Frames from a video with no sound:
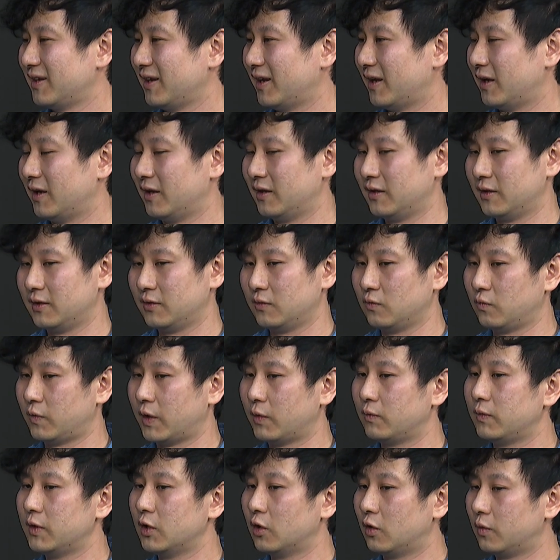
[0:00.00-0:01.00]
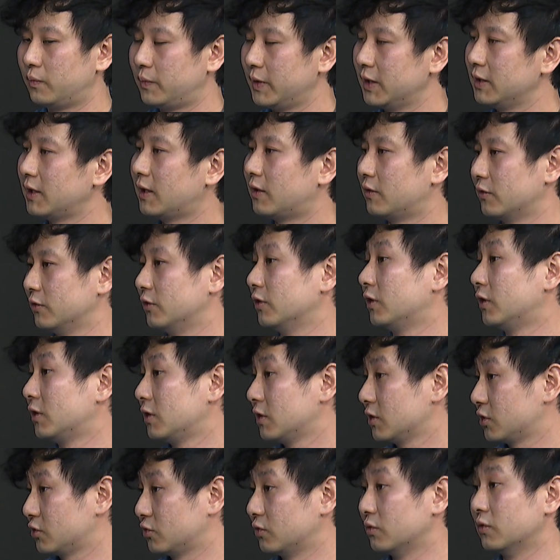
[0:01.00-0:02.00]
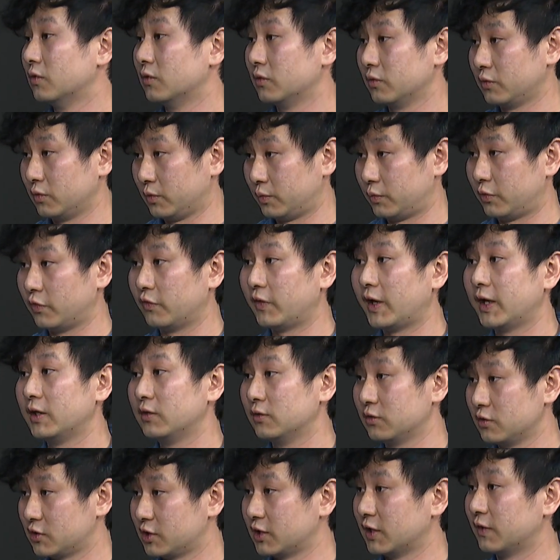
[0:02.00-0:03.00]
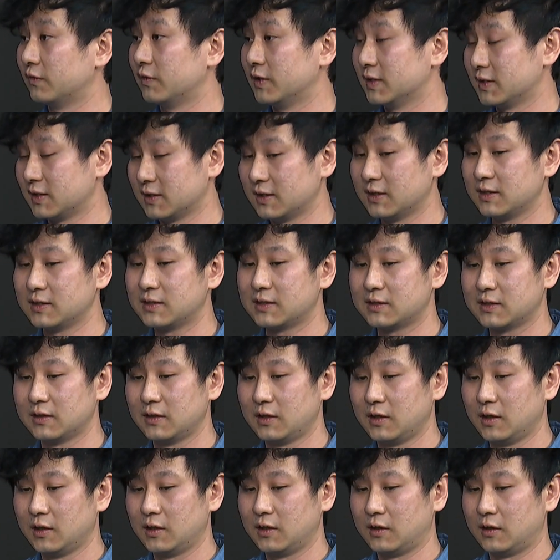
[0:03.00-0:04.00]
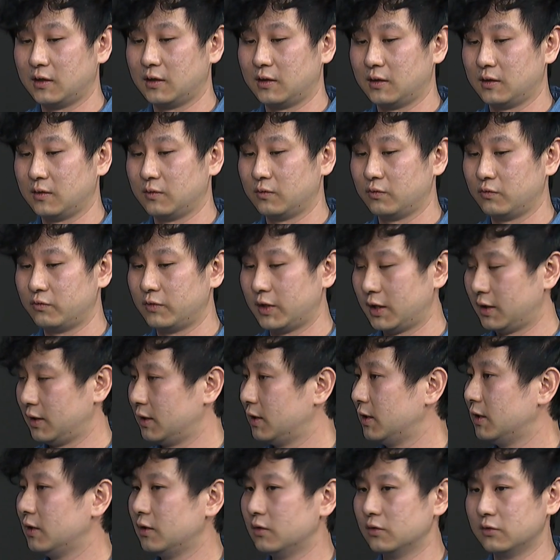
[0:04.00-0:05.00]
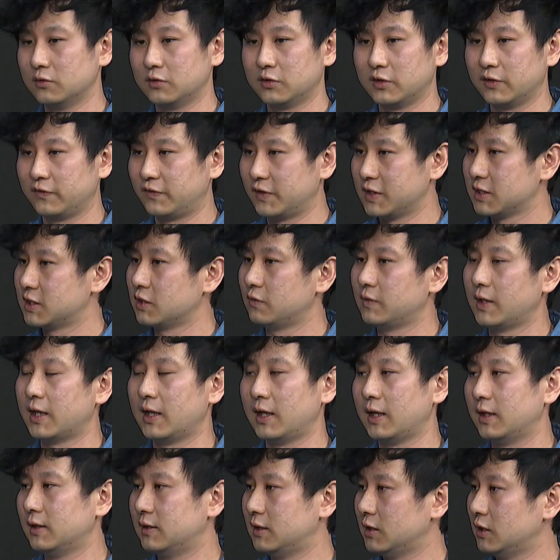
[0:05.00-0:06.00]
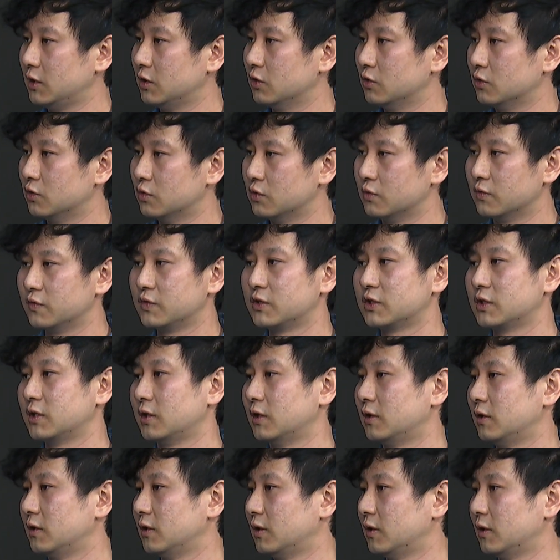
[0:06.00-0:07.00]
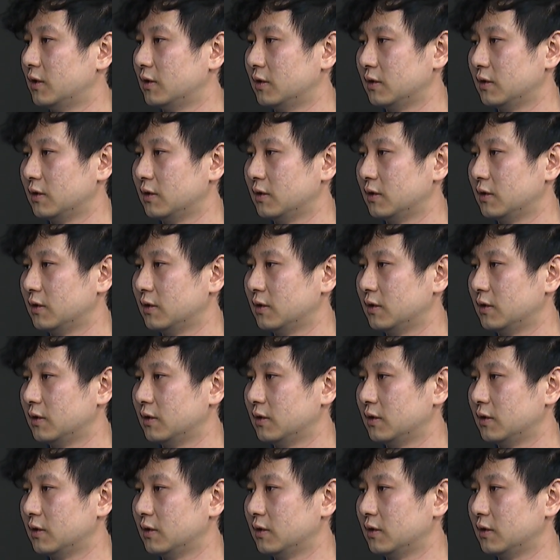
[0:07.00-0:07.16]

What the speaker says: And when we open our doors to provide those services, really, the first year we had 80 youths, and